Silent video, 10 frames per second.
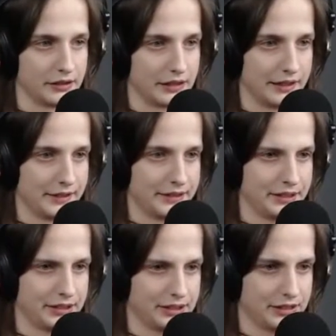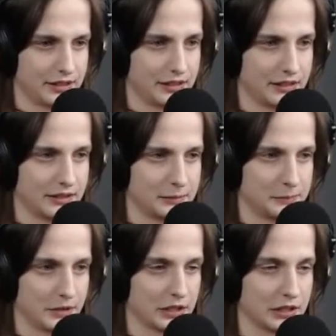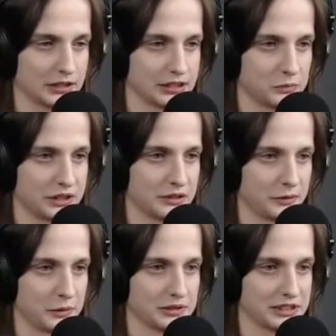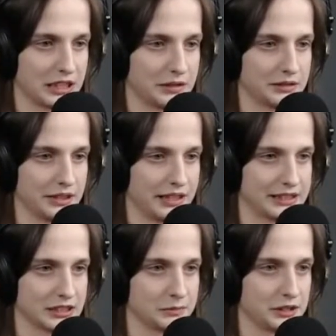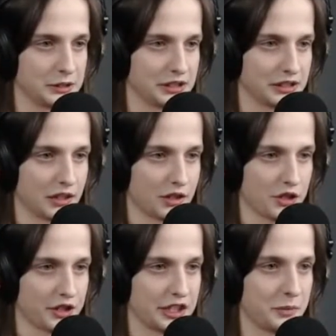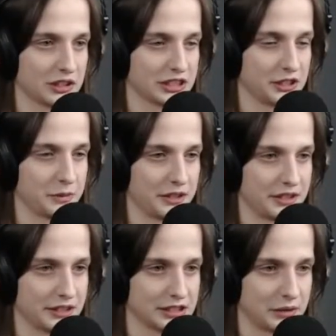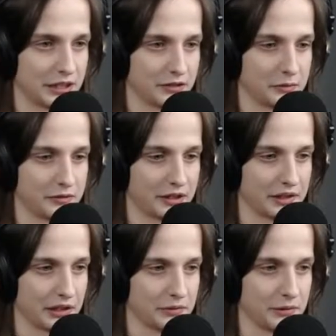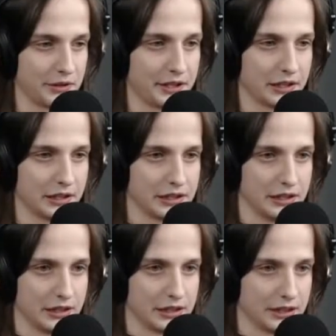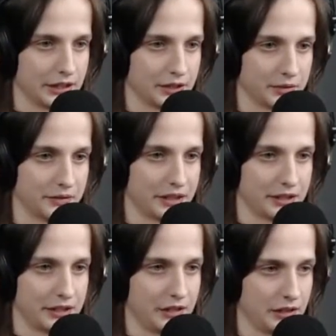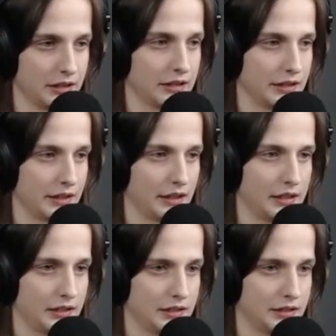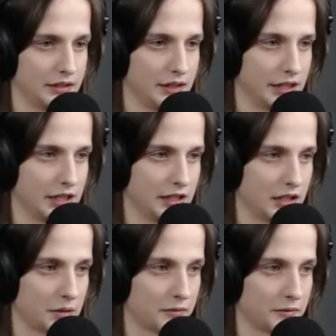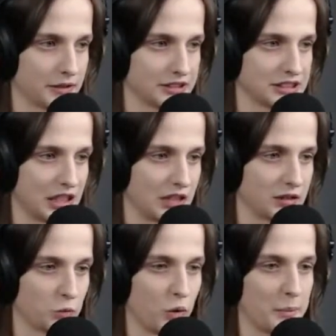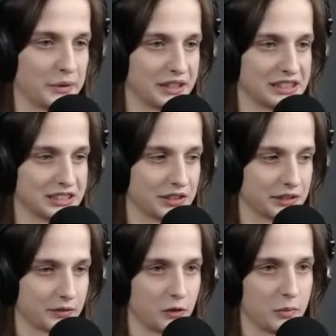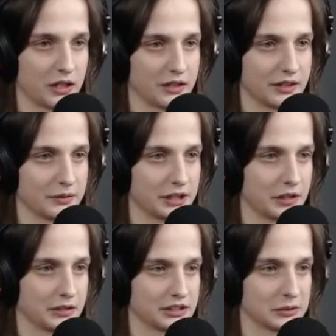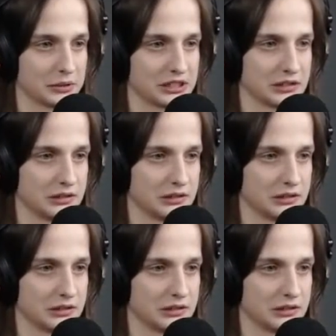This closet, when it falls down, it has a little bit larger hitbox that you might think, so I have to be very careful there. Get through the vent here, and take our first other weapon that is not the crowbar. There we go, there's the pistol.